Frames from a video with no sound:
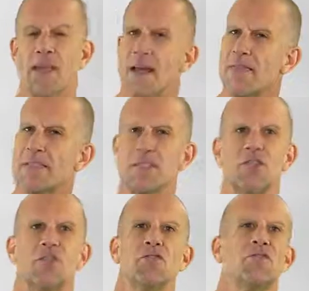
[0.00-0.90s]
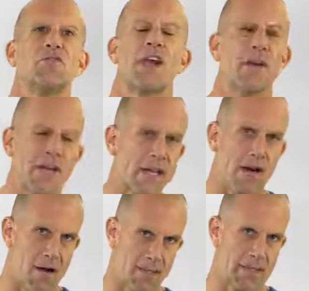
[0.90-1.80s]
And this is used very
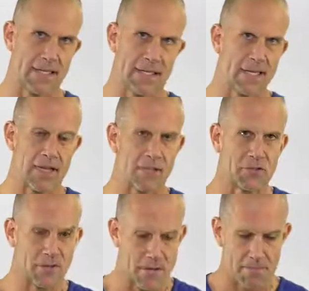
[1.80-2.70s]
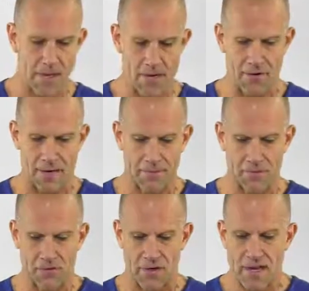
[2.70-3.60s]
commonly in chemistry and
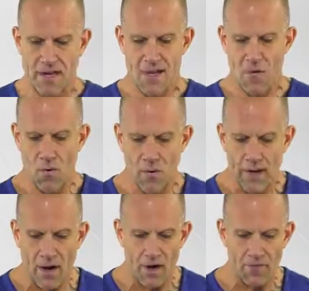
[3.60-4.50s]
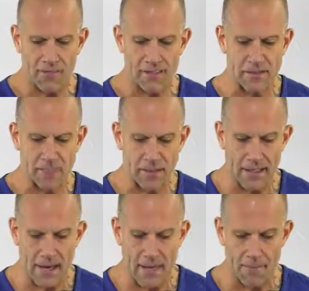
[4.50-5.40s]
biochemistry, where we often
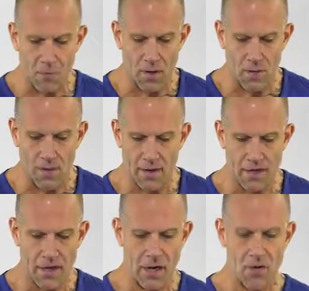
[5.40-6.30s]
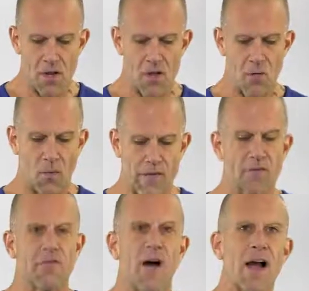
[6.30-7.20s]
split up where, you know, we
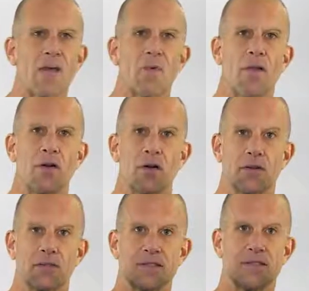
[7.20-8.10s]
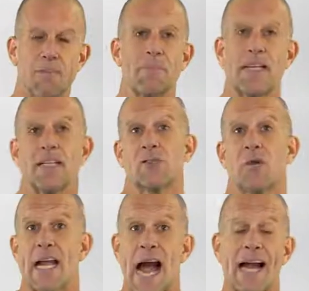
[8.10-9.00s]
define whether something is
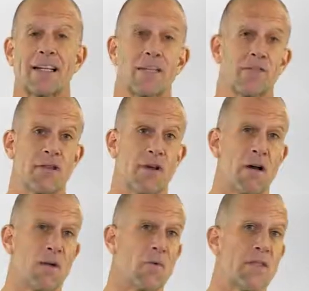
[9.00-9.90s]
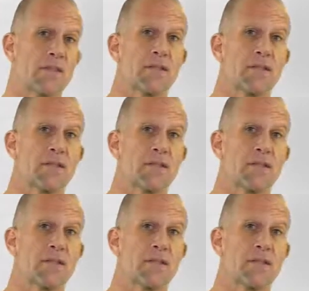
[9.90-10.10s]
reactive or not, or whether